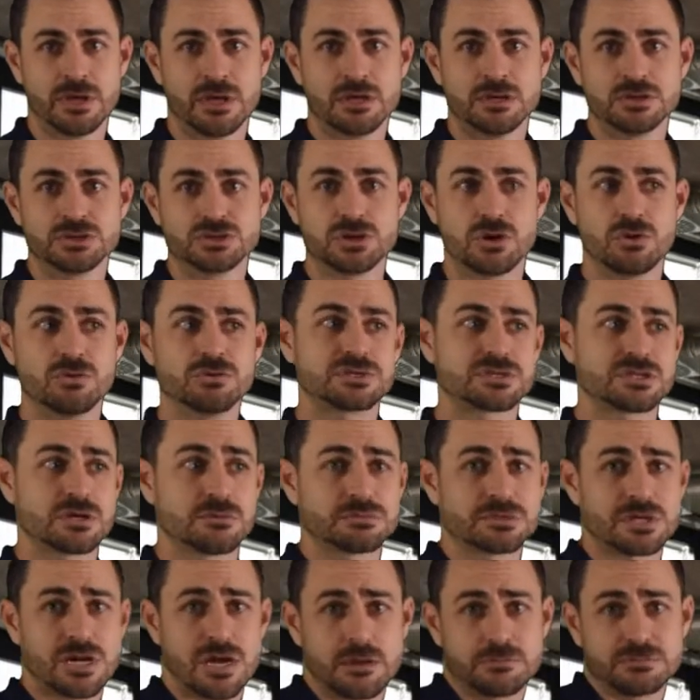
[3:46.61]
So
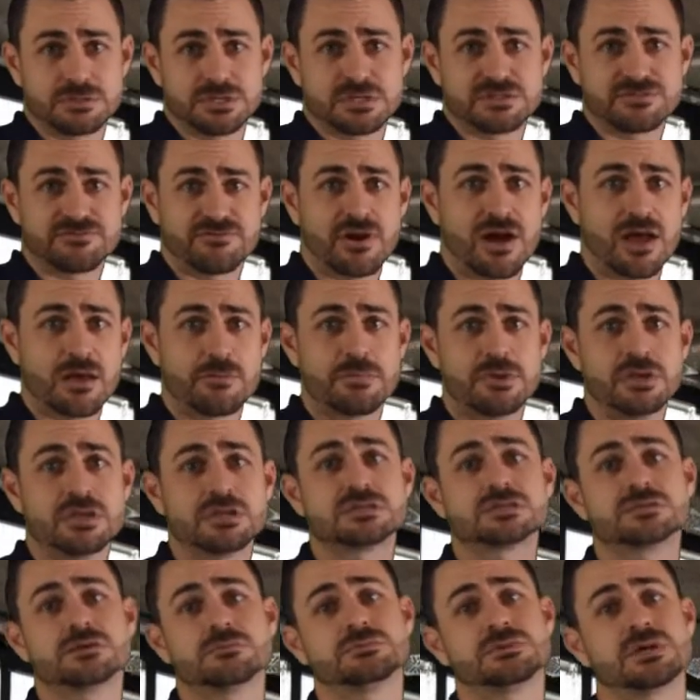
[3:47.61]
sometimes it's 5
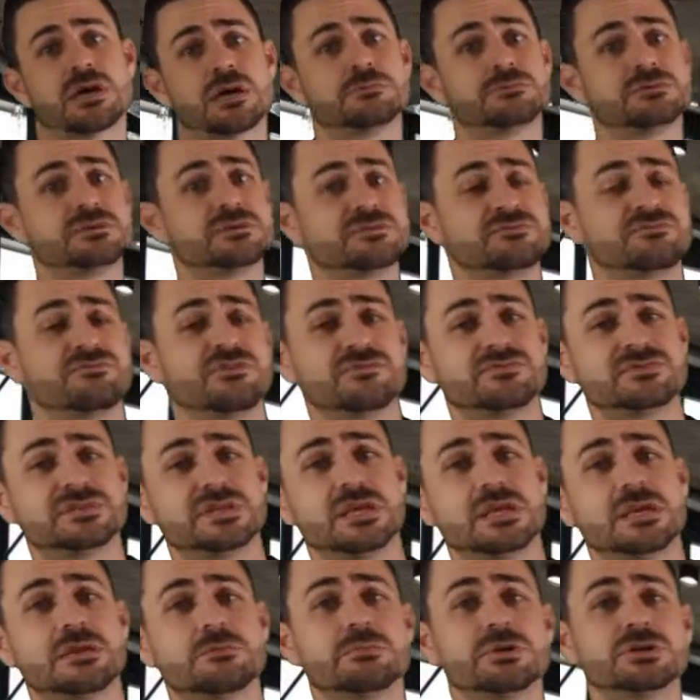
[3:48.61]
minutes, sometimes it's
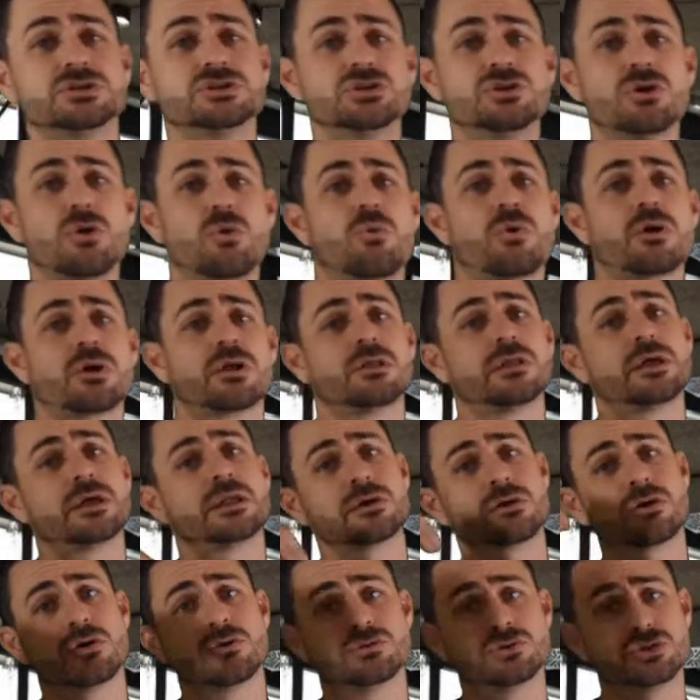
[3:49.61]
15, but you don't want to let
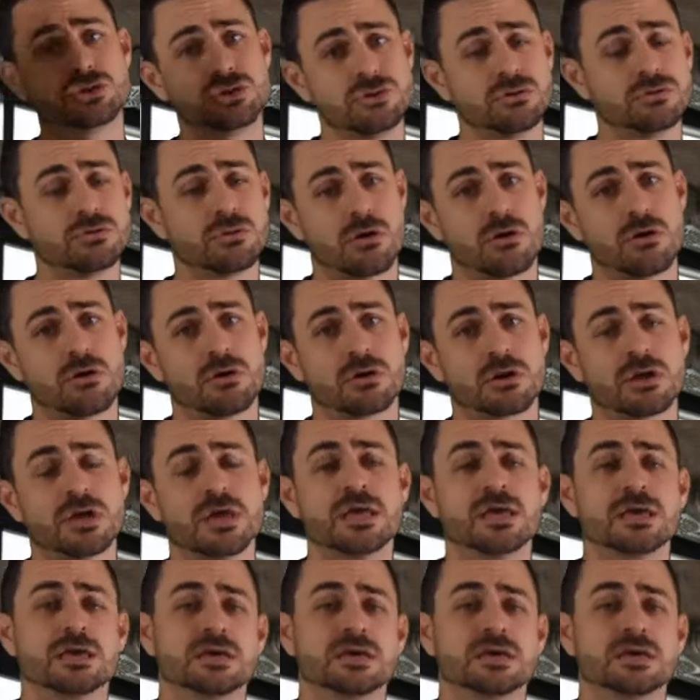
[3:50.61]
it go too long,